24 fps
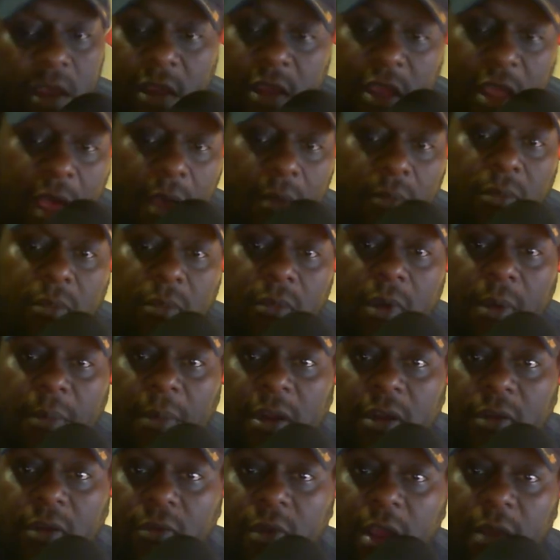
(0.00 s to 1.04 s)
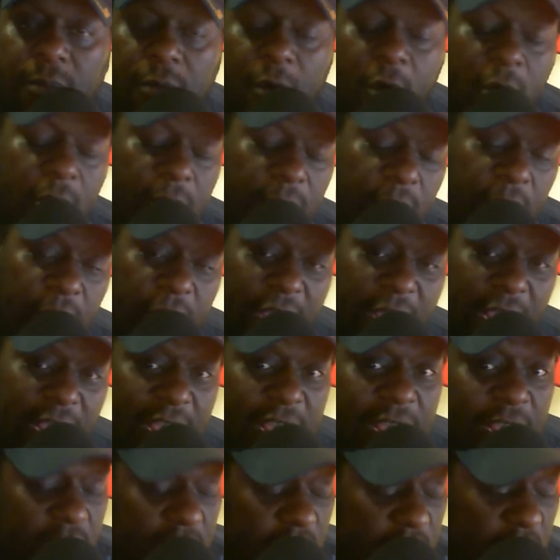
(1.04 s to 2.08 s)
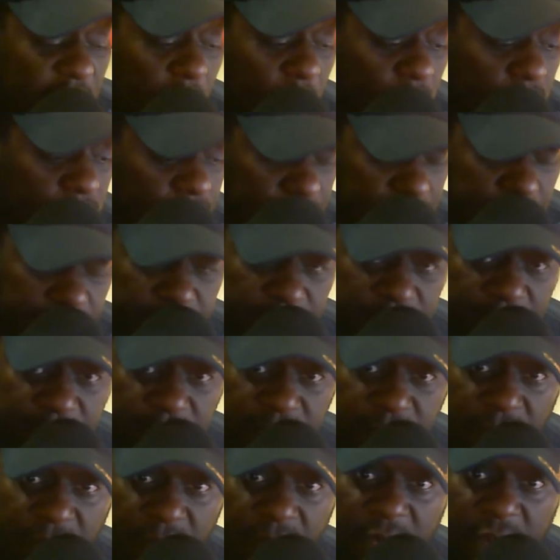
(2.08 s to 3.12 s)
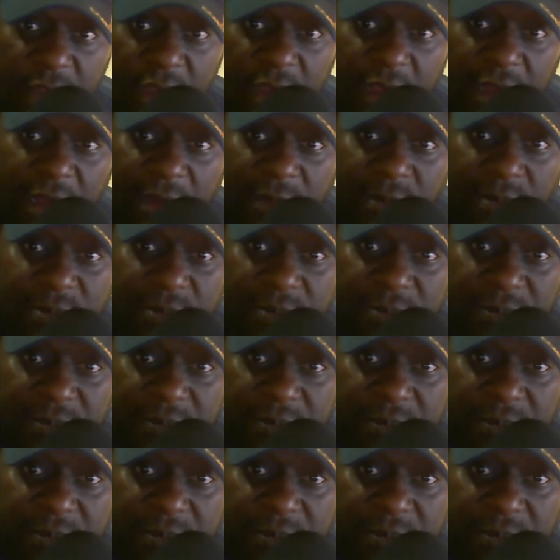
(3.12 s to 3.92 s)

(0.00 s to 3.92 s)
yeah, I'm at the right part. Okay, so until